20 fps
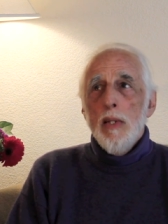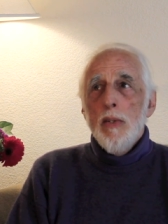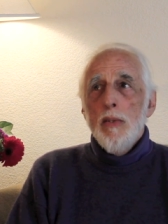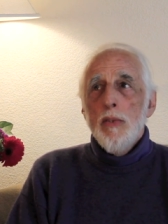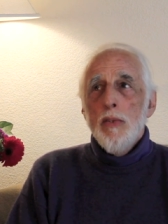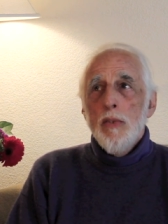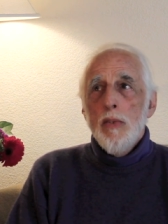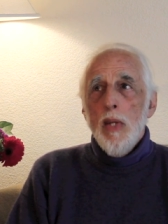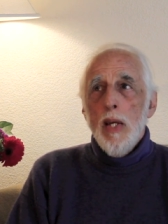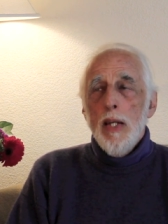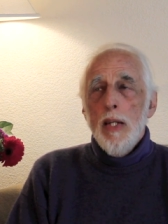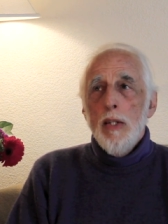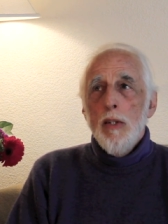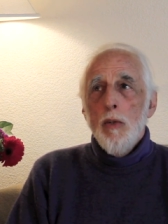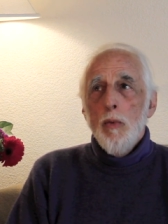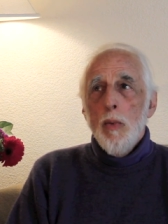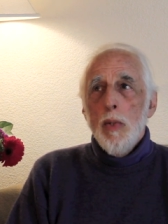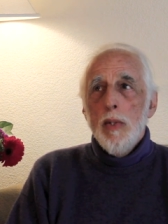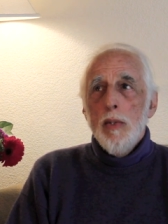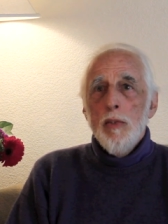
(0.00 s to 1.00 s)

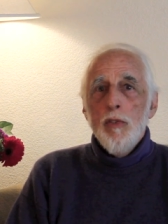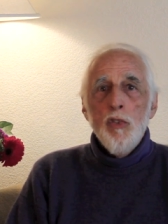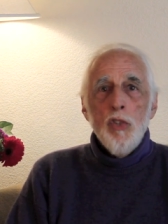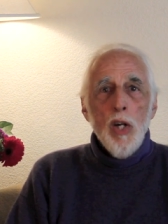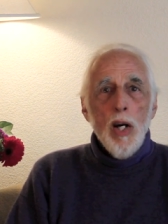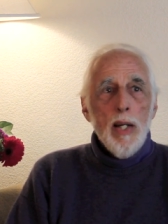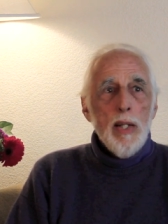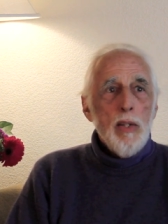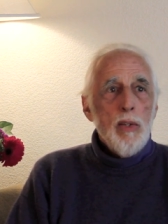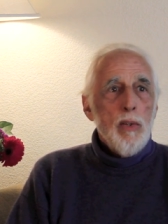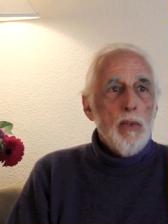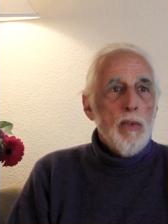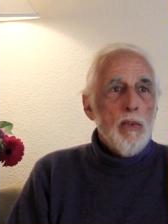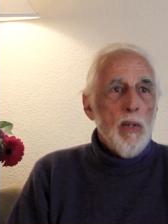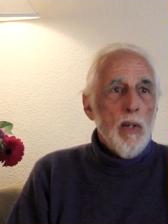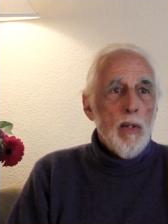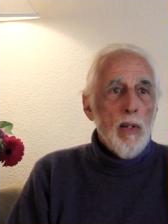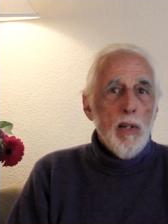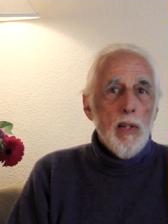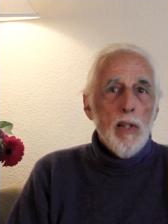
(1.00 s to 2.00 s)
staying with Jai
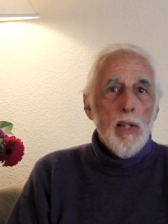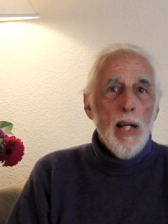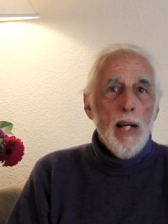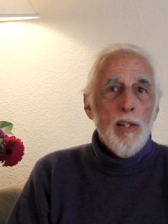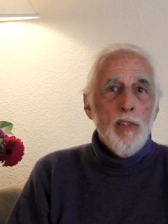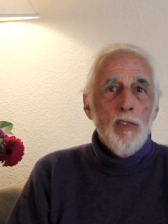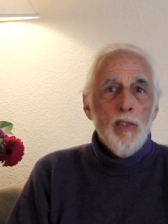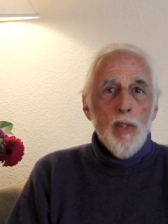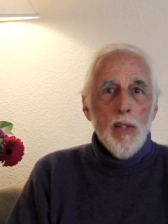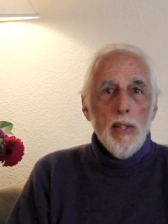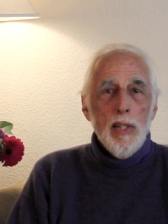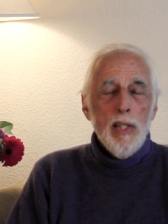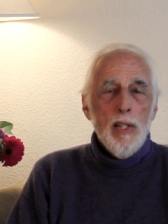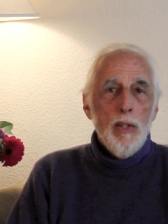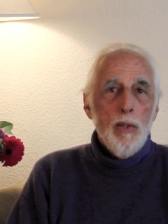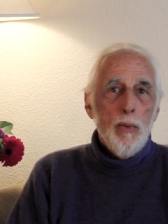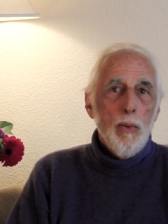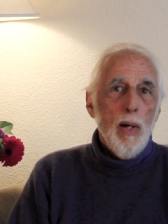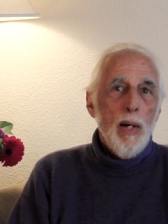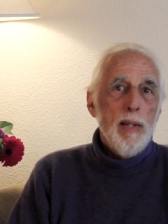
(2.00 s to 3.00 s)
Uttal, actually,
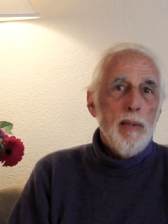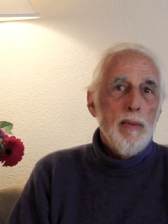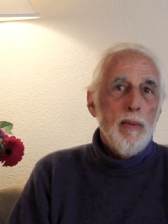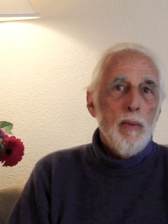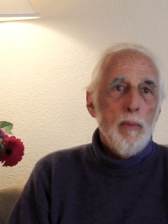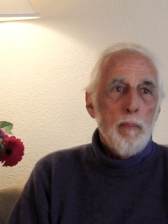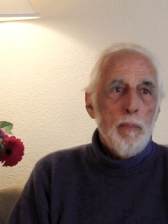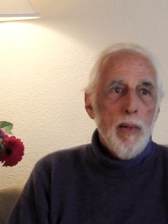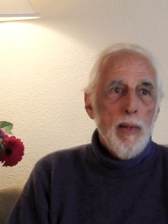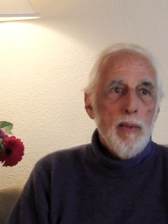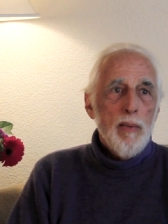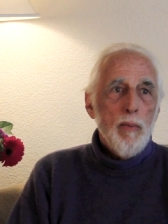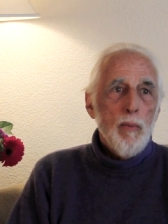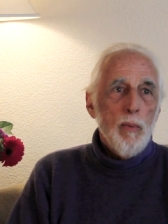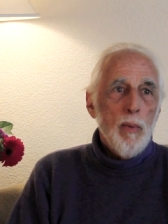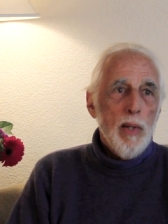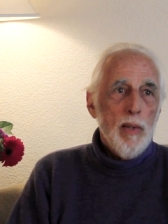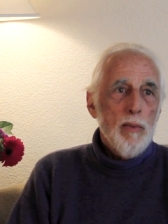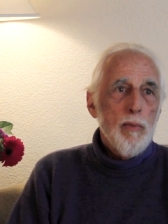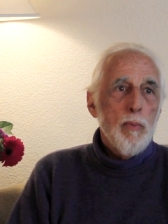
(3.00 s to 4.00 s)
who I'd been
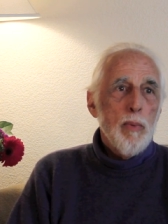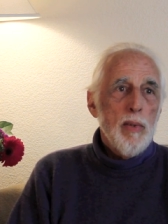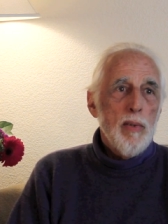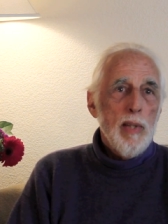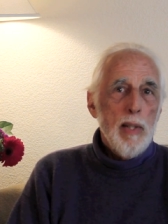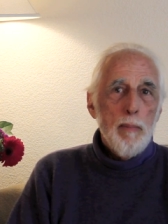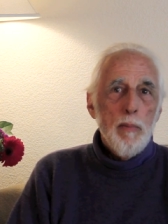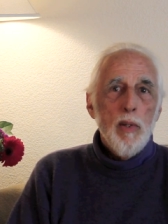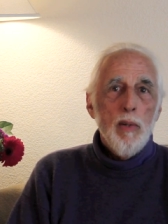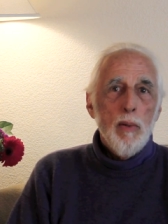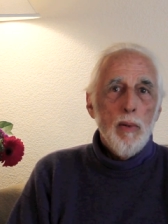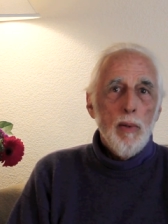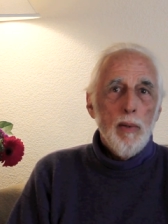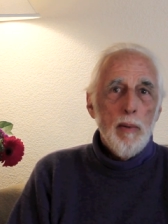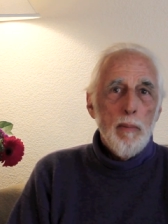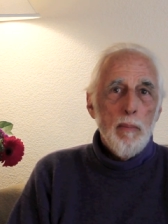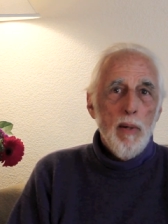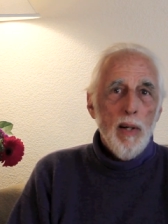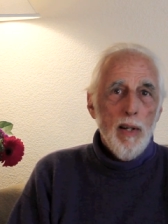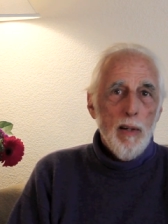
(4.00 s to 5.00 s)
with Neem
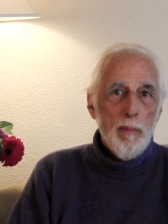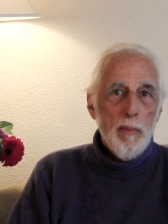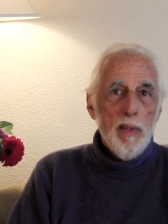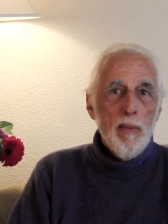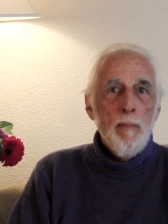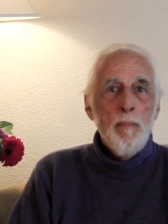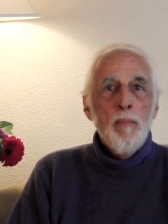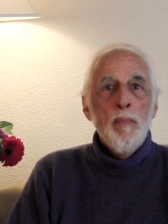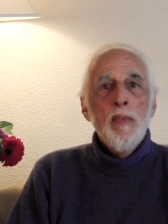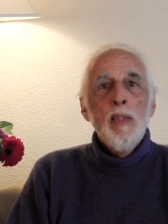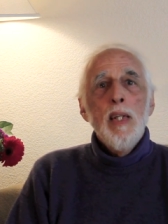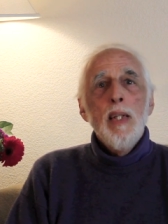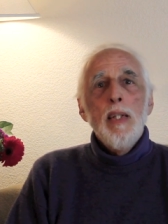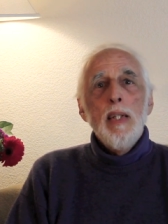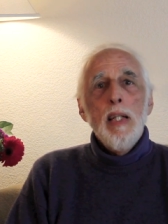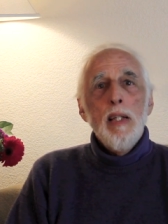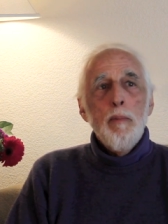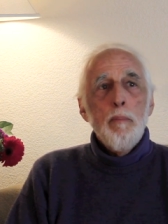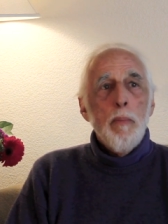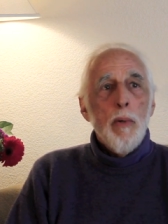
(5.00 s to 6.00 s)
Karoli Baba
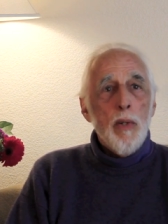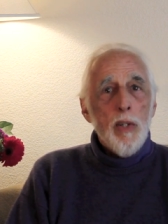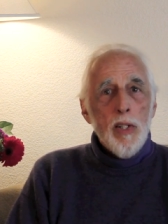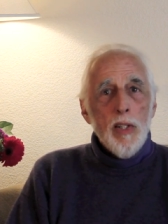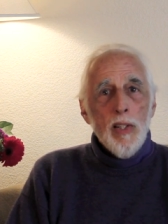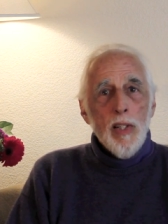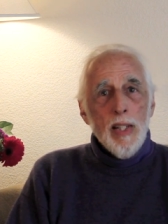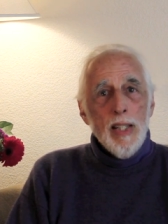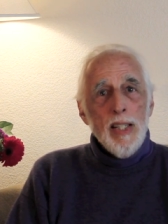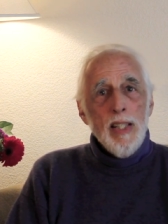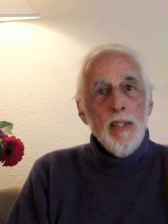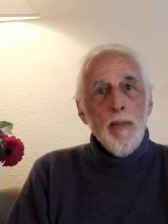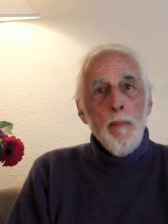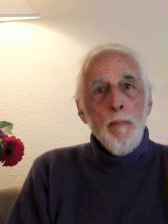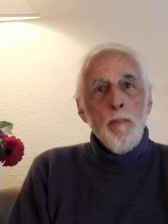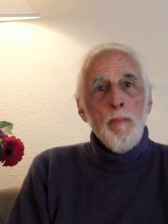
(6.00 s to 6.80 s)
in Berkeley.